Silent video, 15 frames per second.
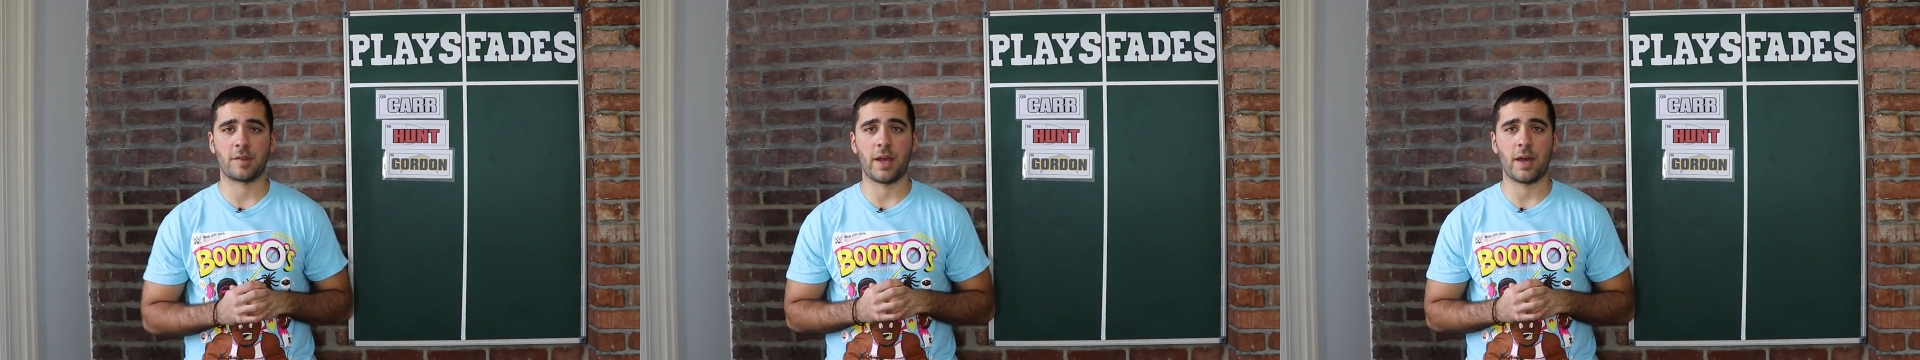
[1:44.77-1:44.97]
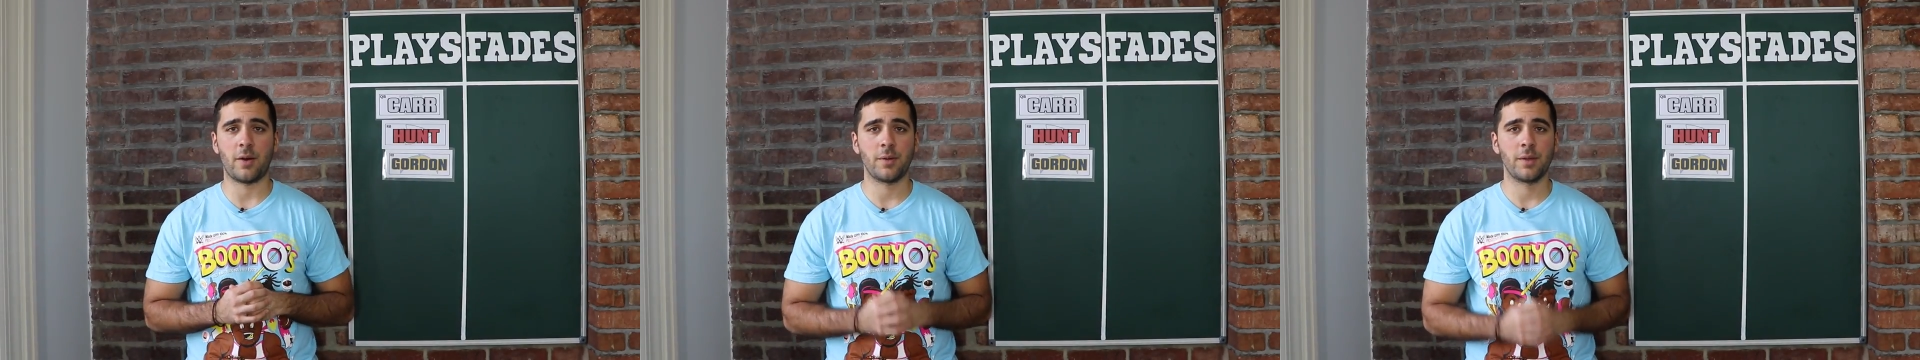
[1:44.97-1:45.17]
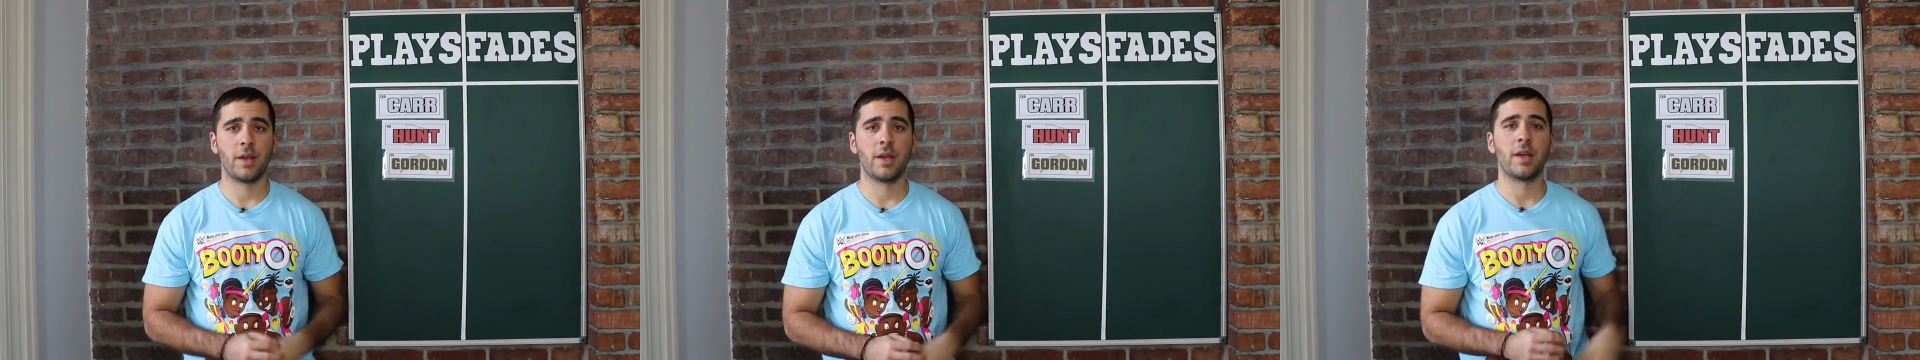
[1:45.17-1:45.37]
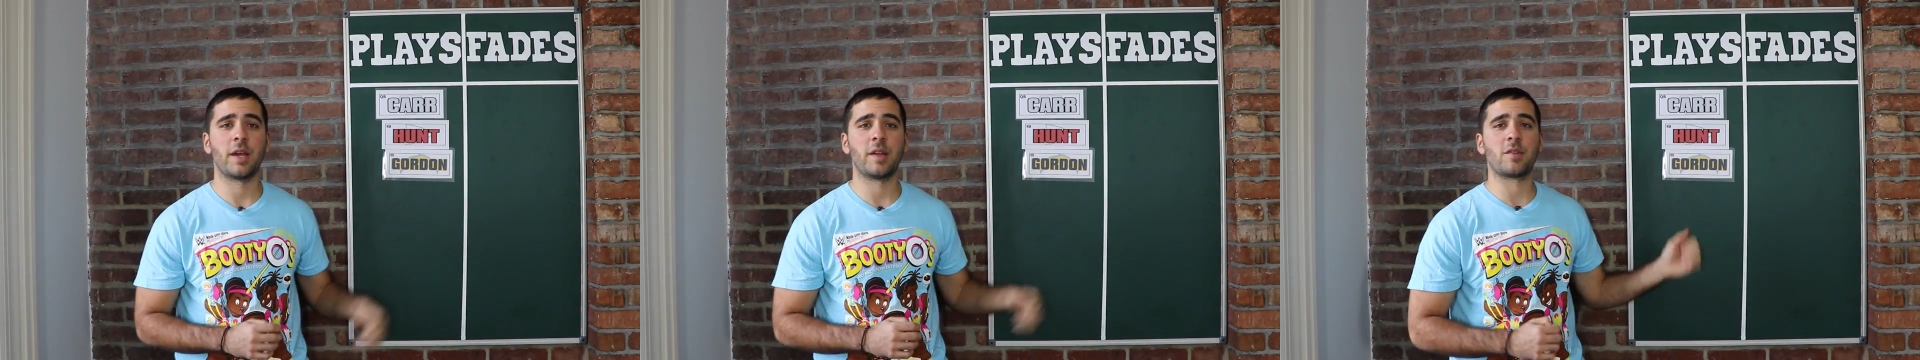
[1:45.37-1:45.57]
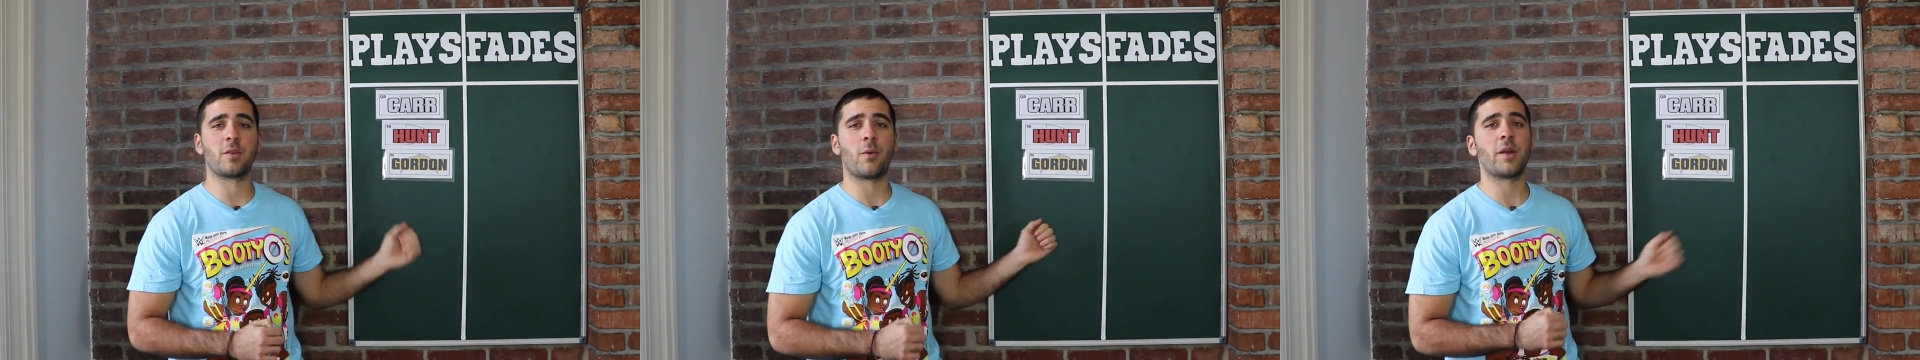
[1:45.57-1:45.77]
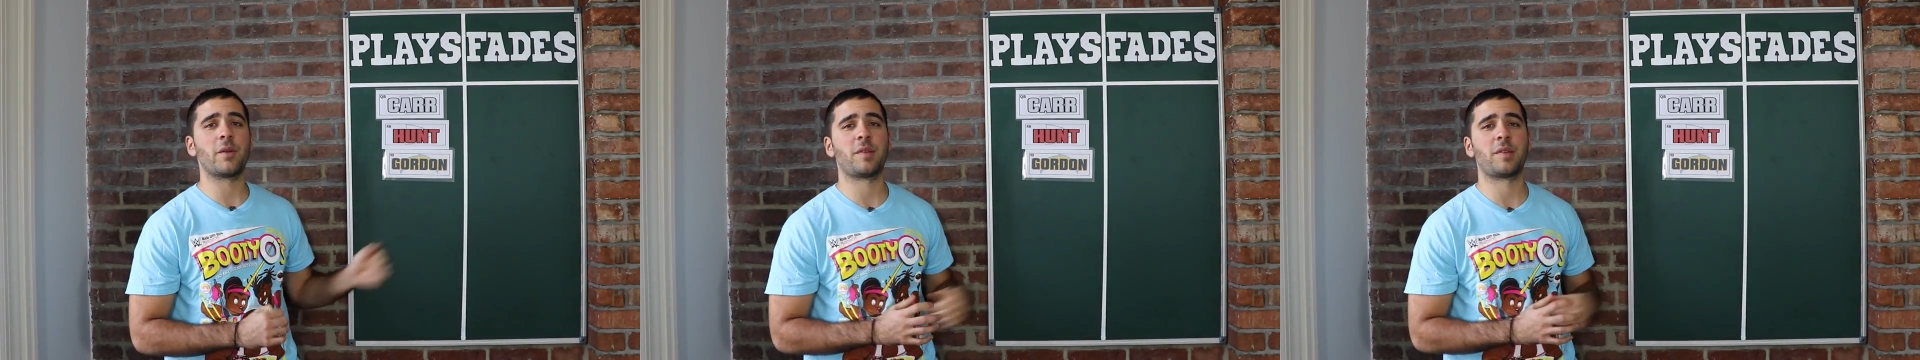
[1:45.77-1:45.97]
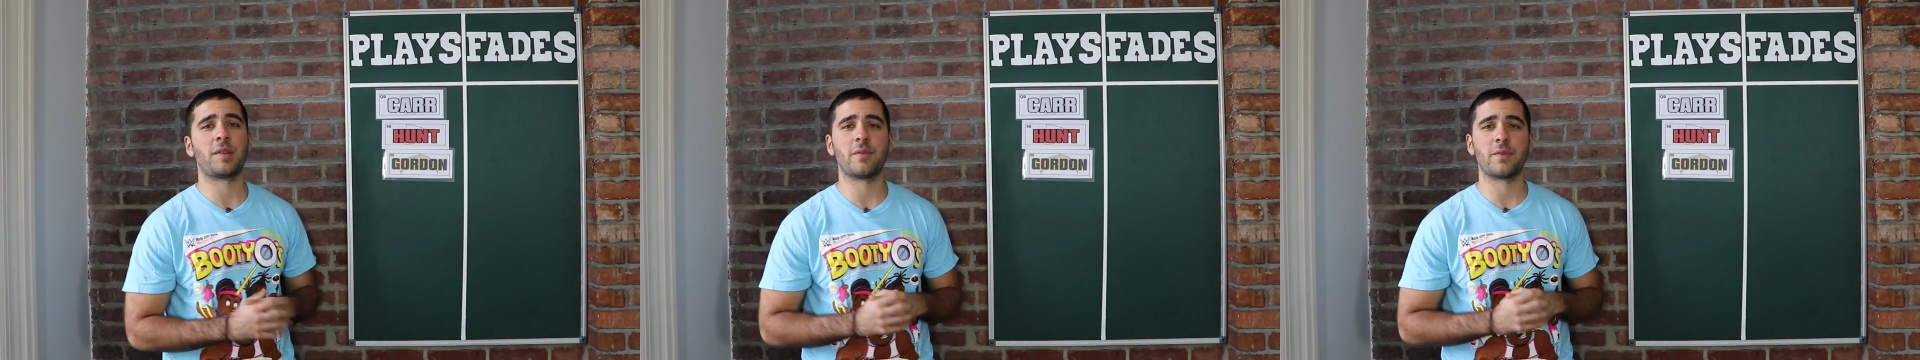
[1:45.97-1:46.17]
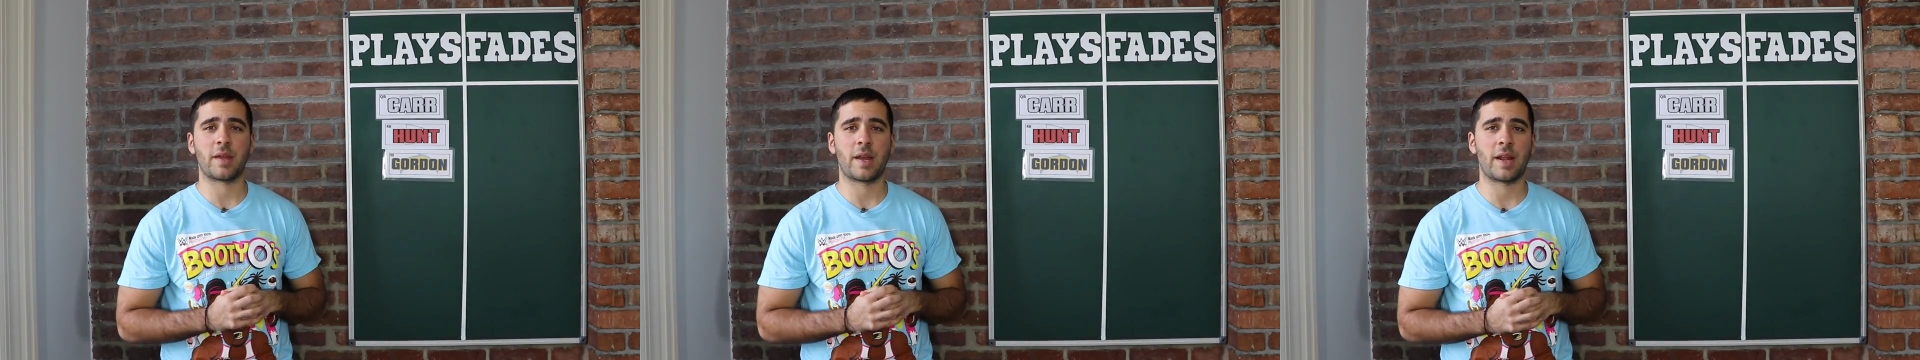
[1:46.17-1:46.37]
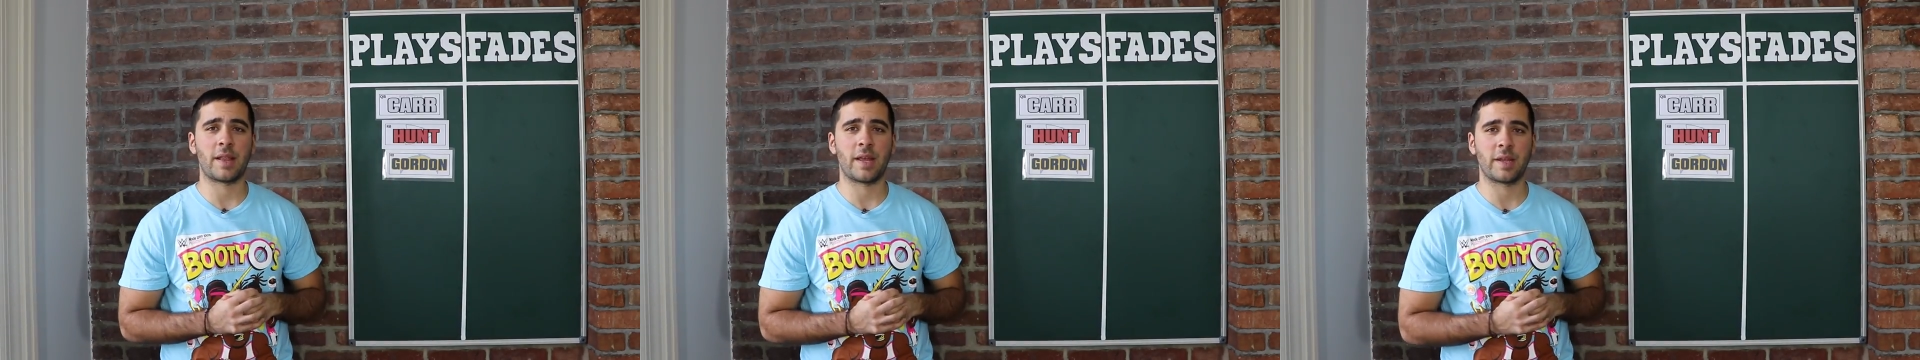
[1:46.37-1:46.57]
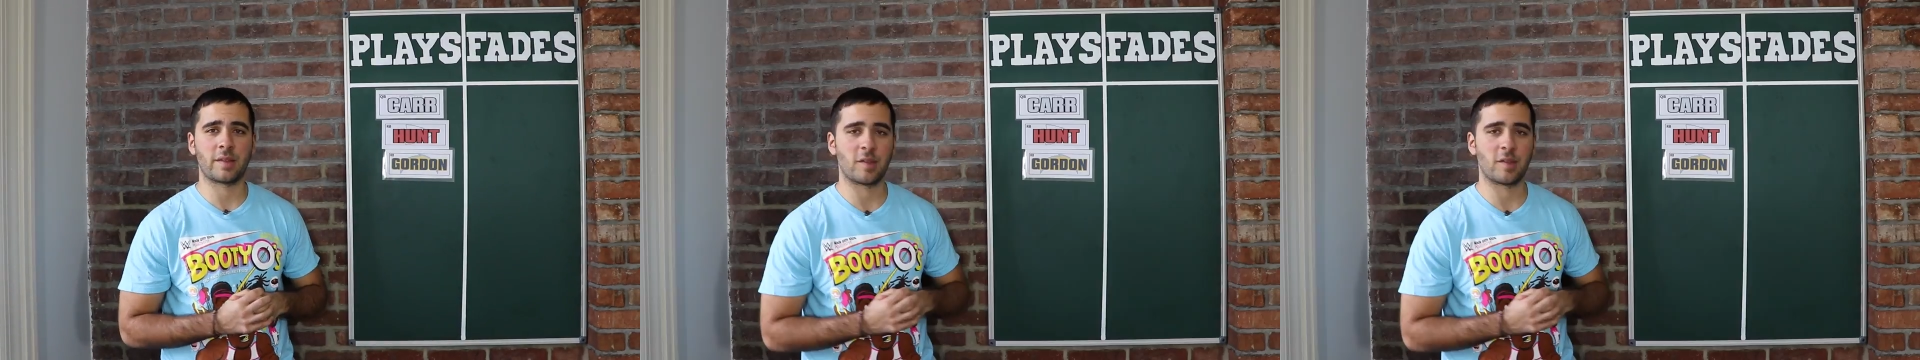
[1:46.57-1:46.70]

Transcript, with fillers: now, is the wide receiver that I like